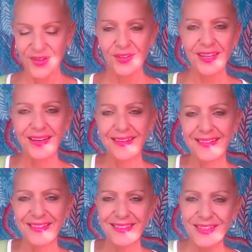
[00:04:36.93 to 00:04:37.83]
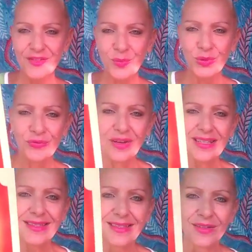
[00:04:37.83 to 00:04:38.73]
Okay, so you pulled
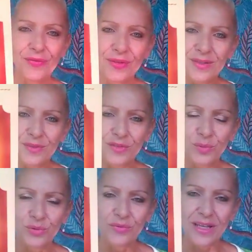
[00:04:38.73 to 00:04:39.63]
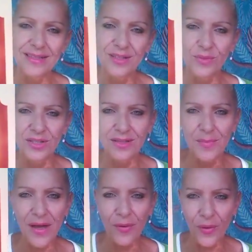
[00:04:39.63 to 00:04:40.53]
Vesta. The first one you pulled Vesta, which is
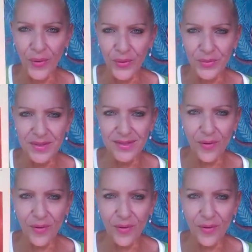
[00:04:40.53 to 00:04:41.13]
about the home.